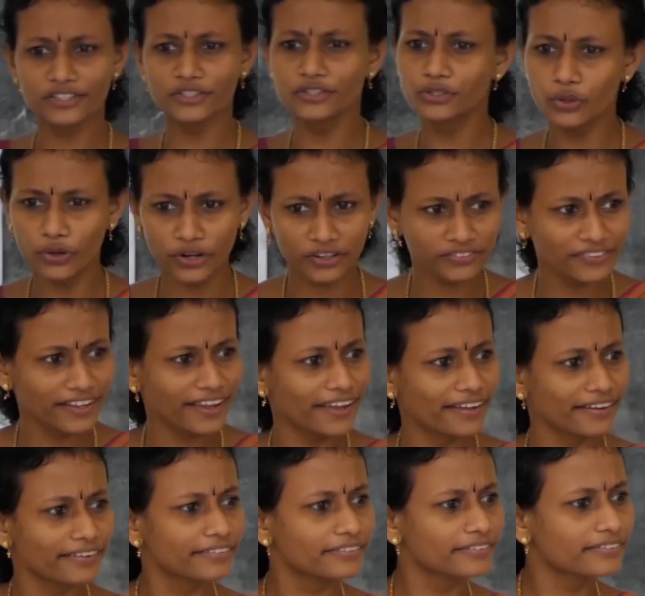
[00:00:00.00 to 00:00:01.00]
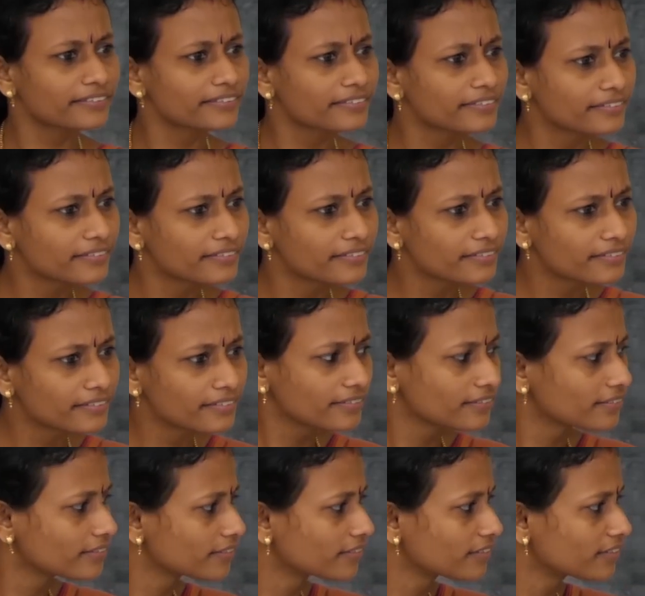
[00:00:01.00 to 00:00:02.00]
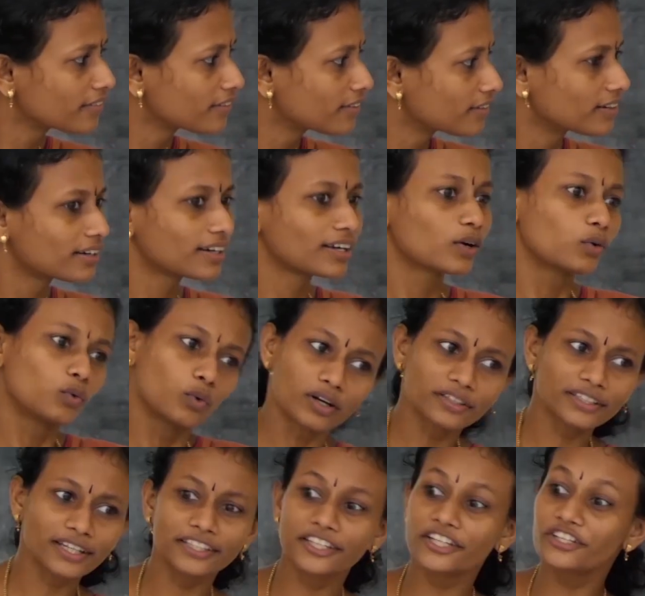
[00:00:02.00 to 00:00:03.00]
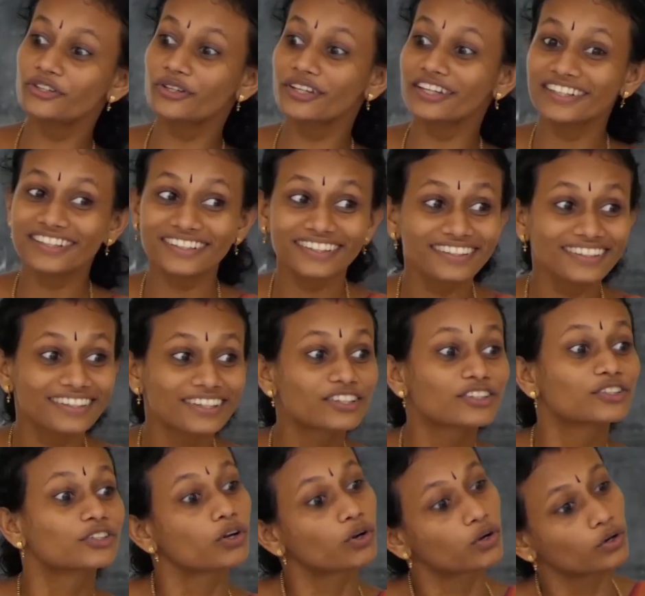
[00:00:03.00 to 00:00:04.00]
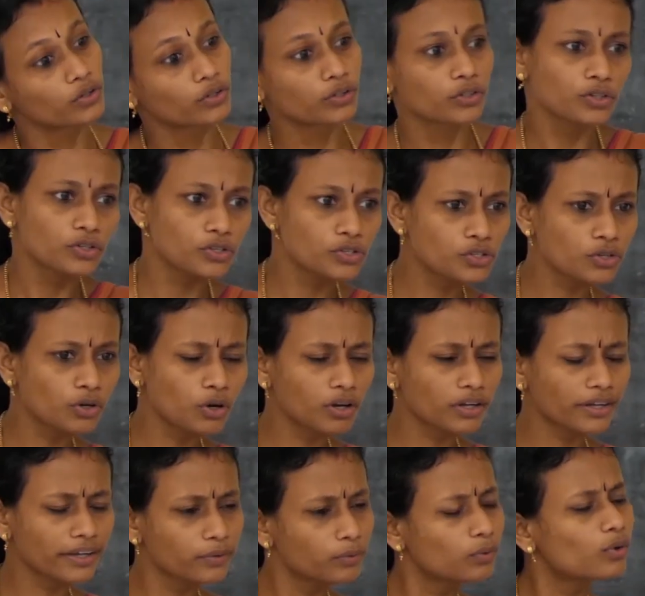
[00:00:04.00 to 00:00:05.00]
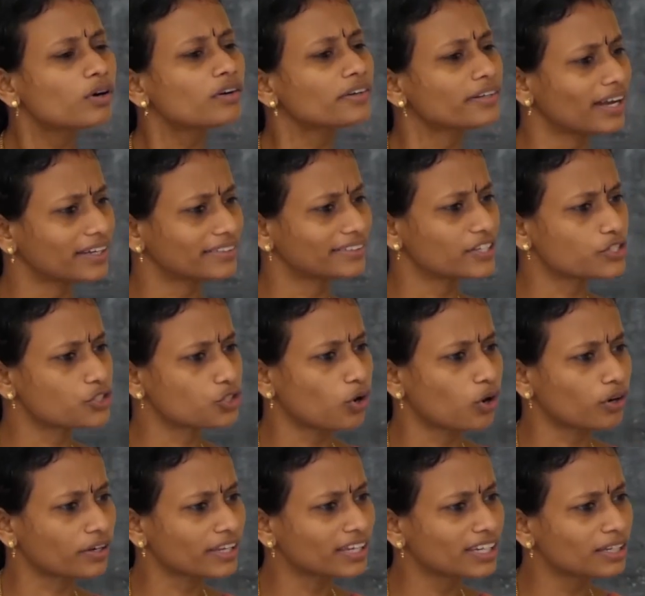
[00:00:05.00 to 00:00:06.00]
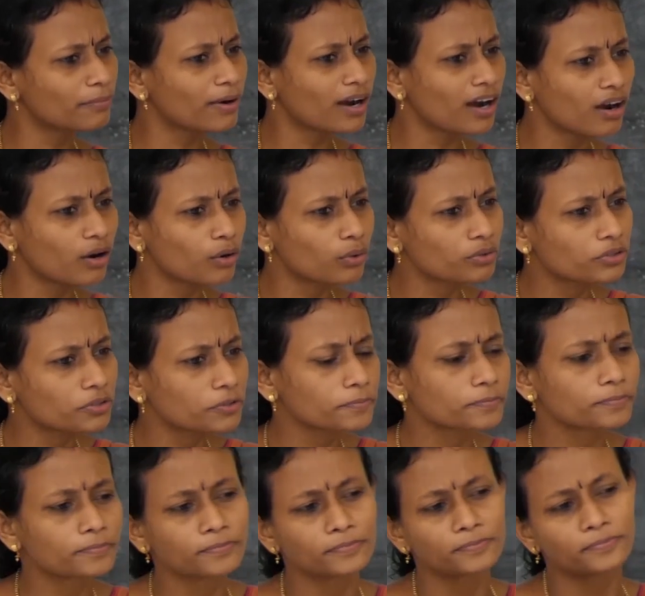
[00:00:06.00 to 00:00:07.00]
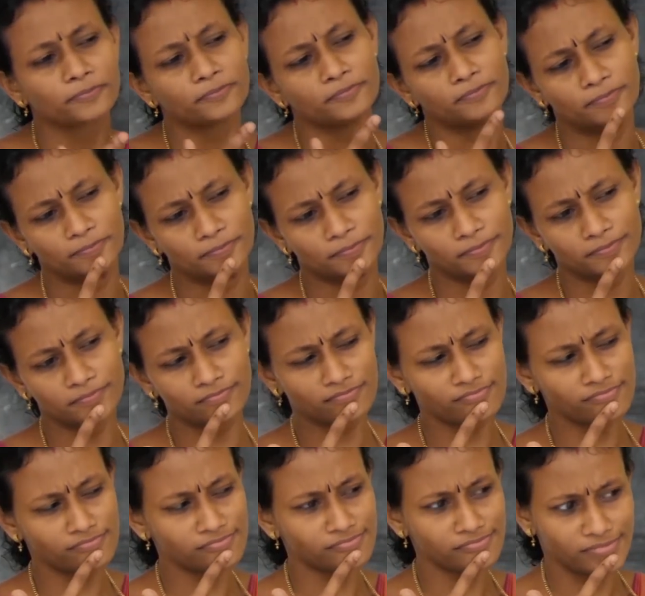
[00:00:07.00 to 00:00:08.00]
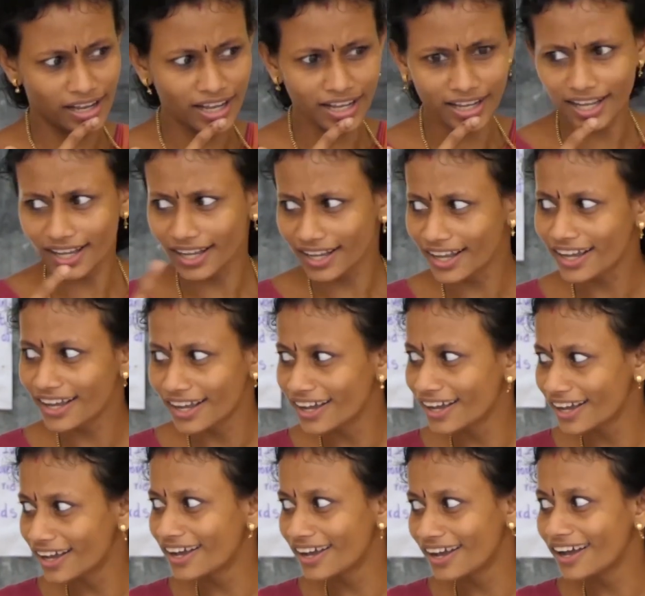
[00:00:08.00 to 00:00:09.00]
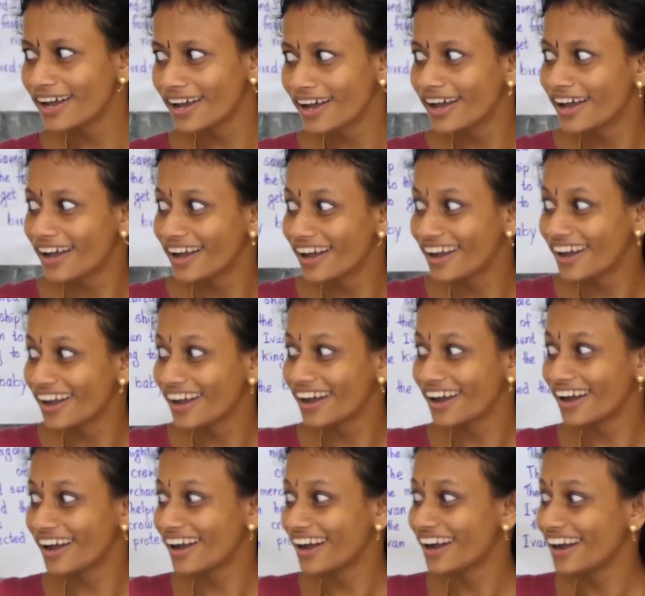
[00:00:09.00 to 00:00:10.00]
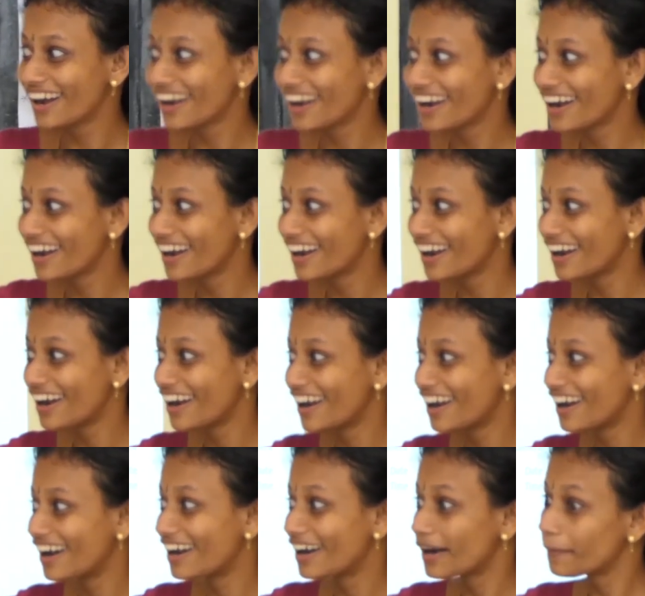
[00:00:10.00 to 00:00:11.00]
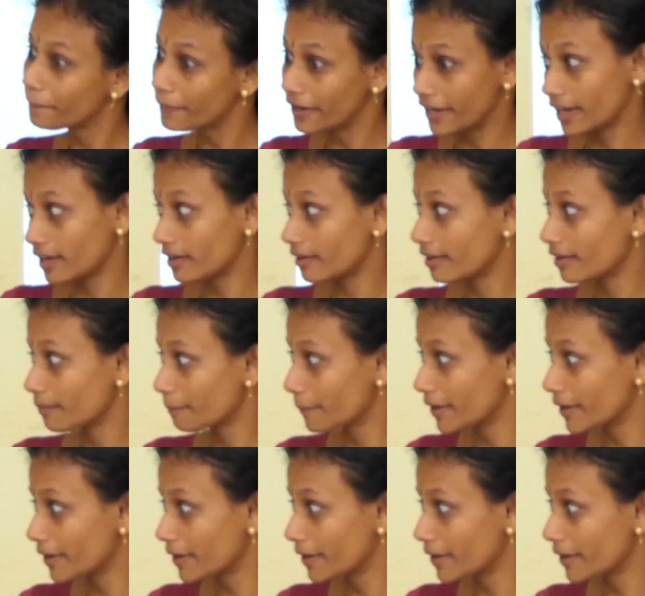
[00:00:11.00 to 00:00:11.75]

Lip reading: The learners are led to make predictions on the given context. Here, the learner comes up with his individual perspectives, and this in